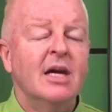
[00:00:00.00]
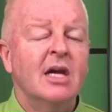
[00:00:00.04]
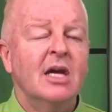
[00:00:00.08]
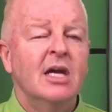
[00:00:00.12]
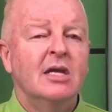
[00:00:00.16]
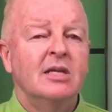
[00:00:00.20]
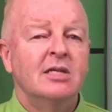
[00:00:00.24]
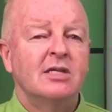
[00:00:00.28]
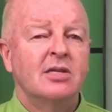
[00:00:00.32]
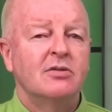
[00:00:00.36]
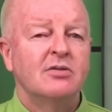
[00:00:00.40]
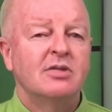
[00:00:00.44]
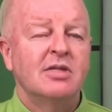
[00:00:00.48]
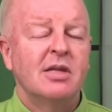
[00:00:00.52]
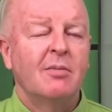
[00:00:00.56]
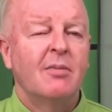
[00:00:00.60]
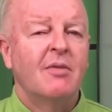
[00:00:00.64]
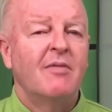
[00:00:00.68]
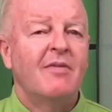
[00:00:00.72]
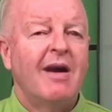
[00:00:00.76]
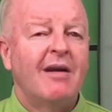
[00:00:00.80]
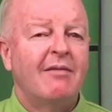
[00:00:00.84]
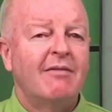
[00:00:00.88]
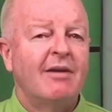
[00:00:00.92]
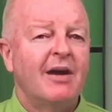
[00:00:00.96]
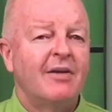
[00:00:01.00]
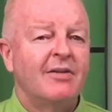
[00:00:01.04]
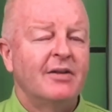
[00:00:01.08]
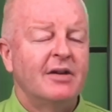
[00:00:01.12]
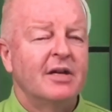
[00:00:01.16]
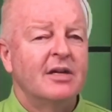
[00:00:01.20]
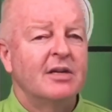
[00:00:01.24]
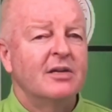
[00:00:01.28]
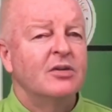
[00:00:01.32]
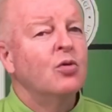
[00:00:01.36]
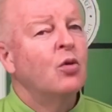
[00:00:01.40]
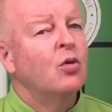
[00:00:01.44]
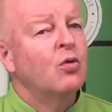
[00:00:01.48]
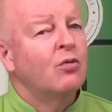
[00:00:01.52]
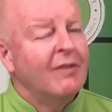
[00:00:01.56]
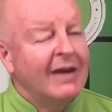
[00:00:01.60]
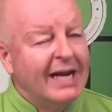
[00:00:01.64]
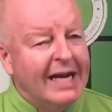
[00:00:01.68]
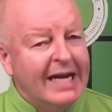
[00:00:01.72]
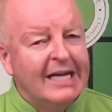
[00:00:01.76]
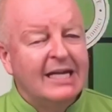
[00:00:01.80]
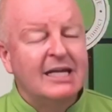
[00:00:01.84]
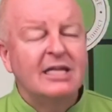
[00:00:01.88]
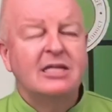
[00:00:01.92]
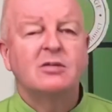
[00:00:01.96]
so some of our other,
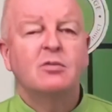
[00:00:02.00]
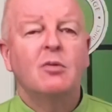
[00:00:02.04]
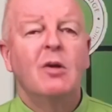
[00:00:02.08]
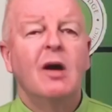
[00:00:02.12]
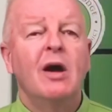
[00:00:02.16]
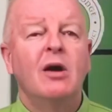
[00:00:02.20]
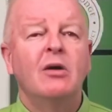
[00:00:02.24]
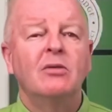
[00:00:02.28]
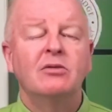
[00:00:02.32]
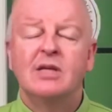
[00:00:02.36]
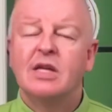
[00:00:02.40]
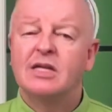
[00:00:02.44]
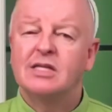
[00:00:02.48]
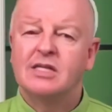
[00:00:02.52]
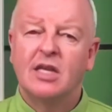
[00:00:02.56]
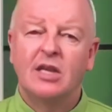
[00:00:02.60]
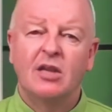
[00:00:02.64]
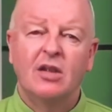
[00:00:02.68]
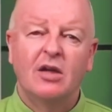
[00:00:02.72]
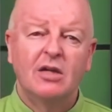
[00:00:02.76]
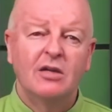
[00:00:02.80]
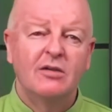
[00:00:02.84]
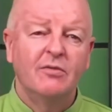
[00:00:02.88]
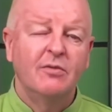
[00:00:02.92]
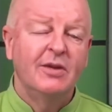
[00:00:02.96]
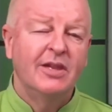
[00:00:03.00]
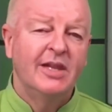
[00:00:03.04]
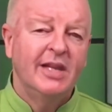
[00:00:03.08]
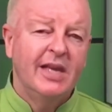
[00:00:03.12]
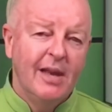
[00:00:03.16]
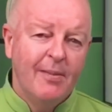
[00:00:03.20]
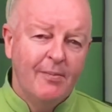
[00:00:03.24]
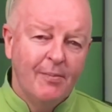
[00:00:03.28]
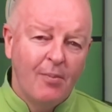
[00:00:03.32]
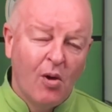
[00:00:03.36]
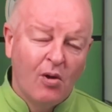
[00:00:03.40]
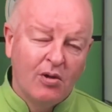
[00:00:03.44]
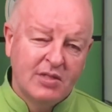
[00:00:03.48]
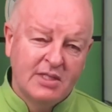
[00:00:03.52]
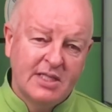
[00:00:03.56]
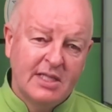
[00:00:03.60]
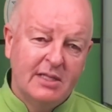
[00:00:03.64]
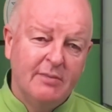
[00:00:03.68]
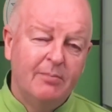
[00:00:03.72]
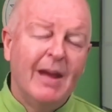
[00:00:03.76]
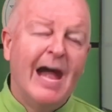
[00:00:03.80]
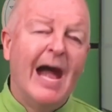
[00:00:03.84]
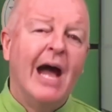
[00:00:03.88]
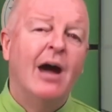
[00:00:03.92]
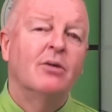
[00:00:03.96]
Noreen as well, does a lot of with the embossing
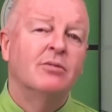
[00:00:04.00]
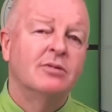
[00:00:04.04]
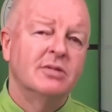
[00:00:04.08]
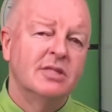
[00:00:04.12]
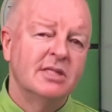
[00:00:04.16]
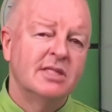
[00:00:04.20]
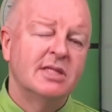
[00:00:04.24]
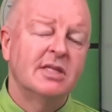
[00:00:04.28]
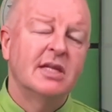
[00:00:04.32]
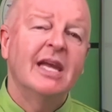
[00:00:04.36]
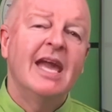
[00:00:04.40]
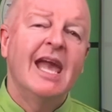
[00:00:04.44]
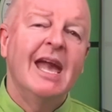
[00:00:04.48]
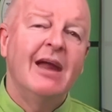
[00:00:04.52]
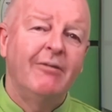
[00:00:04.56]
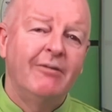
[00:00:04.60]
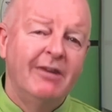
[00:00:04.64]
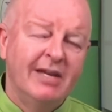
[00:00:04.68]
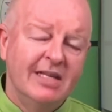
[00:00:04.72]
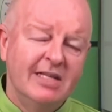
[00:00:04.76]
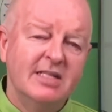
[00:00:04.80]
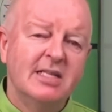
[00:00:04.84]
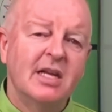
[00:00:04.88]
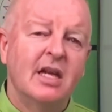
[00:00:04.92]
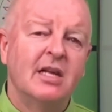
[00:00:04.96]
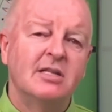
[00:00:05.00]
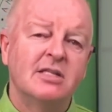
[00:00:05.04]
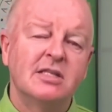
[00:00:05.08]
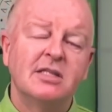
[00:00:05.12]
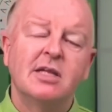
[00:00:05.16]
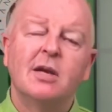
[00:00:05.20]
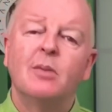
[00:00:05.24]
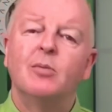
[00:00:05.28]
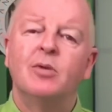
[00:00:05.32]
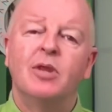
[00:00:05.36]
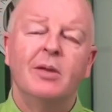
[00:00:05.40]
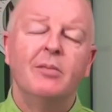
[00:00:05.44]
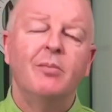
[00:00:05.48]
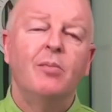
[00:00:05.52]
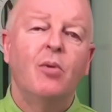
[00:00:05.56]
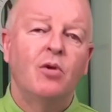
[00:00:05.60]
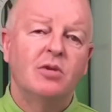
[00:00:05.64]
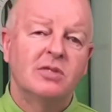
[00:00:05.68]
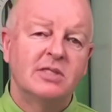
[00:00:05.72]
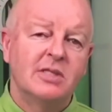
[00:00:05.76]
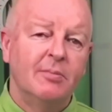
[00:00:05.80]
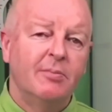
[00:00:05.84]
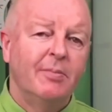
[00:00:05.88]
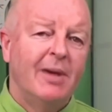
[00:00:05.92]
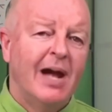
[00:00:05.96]
powders, and Kerry's done some with
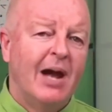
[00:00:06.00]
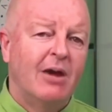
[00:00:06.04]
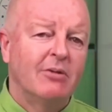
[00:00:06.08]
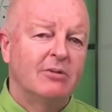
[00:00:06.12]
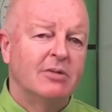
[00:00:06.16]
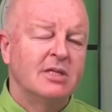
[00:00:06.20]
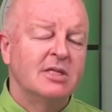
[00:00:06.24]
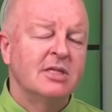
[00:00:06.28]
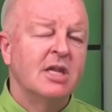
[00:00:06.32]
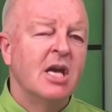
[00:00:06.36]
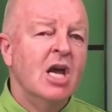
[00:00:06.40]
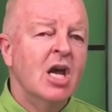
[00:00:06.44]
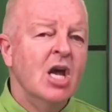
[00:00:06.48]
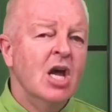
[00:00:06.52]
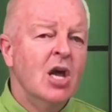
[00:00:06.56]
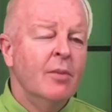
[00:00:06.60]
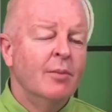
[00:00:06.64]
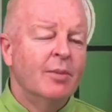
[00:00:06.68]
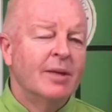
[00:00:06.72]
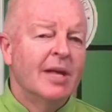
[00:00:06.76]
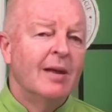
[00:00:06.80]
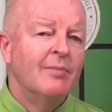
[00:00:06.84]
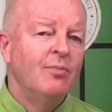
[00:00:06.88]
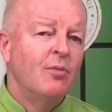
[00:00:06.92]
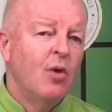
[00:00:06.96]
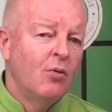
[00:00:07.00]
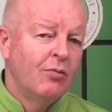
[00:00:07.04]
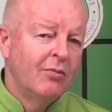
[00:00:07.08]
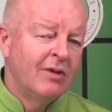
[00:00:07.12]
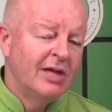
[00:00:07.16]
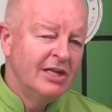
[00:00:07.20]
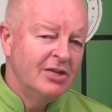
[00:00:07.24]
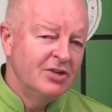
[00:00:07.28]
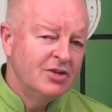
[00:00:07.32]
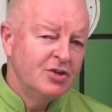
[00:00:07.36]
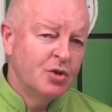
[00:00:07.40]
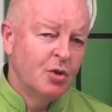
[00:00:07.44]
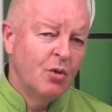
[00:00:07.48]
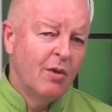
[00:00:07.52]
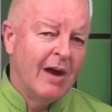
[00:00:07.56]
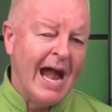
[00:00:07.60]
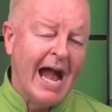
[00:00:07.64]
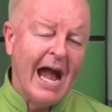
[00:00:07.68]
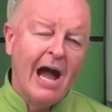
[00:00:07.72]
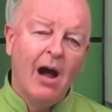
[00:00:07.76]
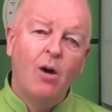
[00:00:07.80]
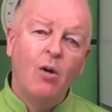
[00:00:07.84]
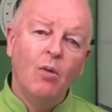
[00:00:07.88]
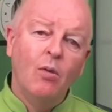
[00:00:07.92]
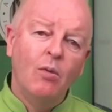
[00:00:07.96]
embossing powders. But I'm not really sure
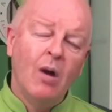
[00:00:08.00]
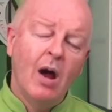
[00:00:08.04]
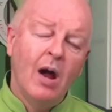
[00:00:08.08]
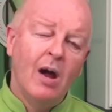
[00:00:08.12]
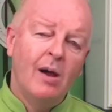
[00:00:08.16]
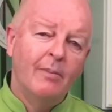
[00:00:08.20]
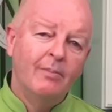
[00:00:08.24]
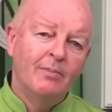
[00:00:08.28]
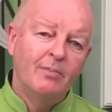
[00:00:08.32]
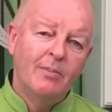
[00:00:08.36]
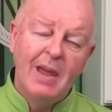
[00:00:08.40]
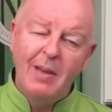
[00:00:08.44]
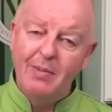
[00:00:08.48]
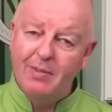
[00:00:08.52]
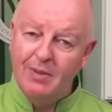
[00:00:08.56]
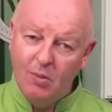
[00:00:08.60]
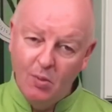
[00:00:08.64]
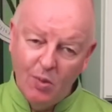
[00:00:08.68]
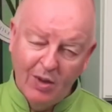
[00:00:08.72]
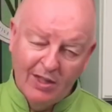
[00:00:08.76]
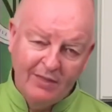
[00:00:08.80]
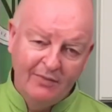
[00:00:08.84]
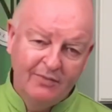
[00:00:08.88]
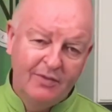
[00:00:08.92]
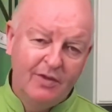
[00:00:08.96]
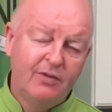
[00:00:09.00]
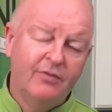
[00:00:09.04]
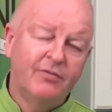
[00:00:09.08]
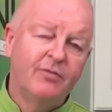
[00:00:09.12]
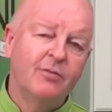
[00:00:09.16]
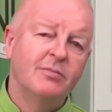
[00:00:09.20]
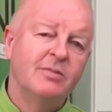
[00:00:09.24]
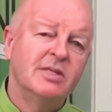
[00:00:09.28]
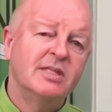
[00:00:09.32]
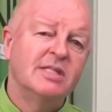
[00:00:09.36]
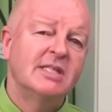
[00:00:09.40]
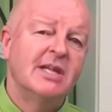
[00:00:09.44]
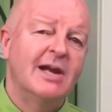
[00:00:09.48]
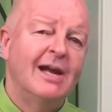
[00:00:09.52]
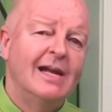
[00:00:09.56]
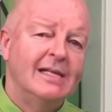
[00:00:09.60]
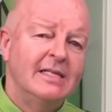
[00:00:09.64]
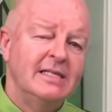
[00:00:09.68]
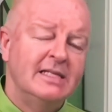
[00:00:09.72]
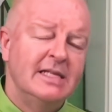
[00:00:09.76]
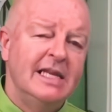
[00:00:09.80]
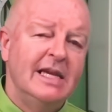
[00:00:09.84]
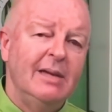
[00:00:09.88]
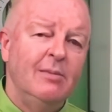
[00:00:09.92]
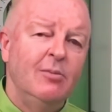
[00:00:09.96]
how maybe one of you from design
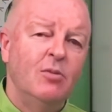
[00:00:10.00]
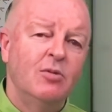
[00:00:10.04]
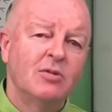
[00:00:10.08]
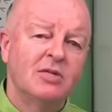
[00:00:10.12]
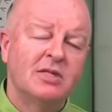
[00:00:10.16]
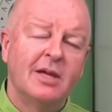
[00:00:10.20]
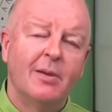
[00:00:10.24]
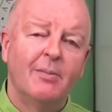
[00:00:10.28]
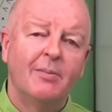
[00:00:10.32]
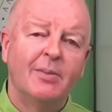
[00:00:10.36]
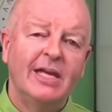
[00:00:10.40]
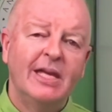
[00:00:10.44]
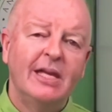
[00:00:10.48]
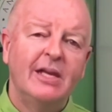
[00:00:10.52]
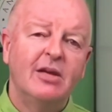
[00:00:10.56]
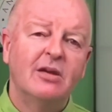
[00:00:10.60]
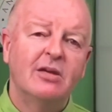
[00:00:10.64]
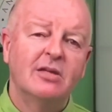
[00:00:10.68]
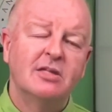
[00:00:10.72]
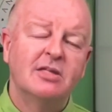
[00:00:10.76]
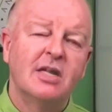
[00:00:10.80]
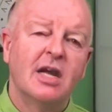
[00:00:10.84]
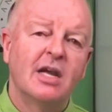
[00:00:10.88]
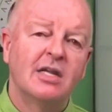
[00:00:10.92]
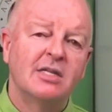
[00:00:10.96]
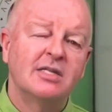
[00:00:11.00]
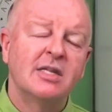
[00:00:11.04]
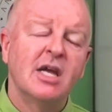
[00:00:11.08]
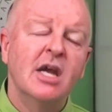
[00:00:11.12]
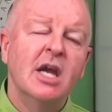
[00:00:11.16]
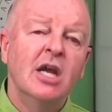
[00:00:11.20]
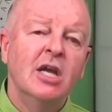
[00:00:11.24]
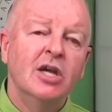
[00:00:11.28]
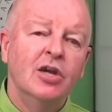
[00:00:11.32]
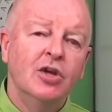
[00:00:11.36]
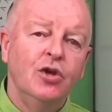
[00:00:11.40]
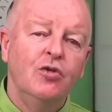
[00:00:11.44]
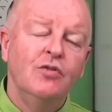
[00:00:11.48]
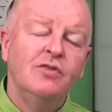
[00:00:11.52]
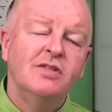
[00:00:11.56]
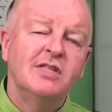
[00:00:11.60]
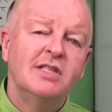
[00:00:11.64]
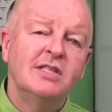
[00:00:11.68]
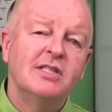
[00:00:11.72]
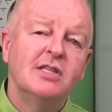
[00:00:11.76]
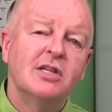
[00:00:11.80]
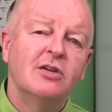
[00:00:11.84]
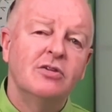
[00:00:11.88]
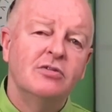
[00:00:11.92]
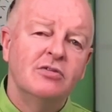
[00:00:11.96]
team or somebody uses
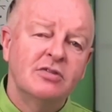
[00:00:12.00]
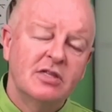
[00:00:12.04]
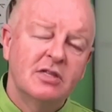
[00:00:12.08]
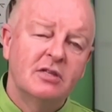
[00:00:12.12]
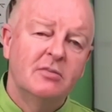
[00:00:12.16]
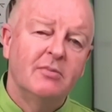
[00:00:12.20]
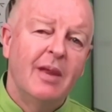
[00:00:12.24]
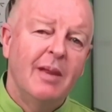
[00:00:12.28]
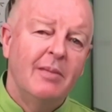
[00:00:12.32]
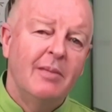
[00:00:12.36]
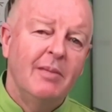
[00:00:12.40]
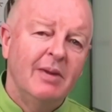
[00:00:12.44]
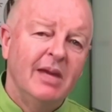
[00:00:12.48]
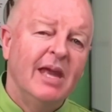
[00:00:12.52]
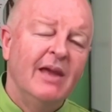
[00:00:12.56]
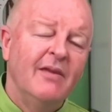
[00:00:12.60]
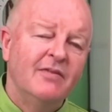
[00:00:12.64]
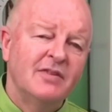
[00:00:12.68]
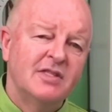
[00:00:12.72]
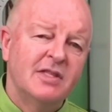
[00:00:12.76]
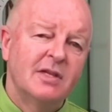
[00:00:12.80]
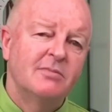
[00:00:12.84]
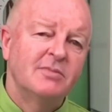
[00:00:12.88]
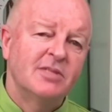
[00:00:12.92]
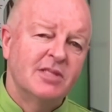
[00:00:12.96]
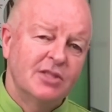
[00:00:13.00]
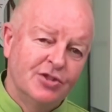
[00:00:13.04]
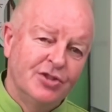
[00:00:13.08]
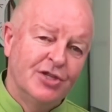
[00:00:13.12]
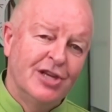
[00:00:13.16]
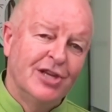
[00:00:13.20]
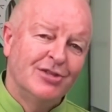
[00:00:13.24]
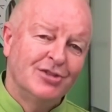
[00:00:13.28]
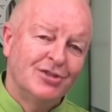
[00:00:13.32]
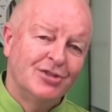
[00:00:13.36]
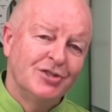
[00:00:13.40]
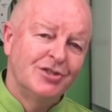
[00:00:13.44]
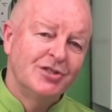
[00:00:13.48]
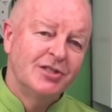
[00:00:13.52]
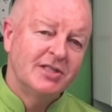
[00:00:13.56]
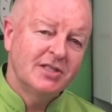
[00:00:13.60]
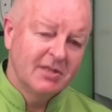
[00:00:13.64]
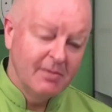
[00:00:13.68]
those, could maybe give some suggestions to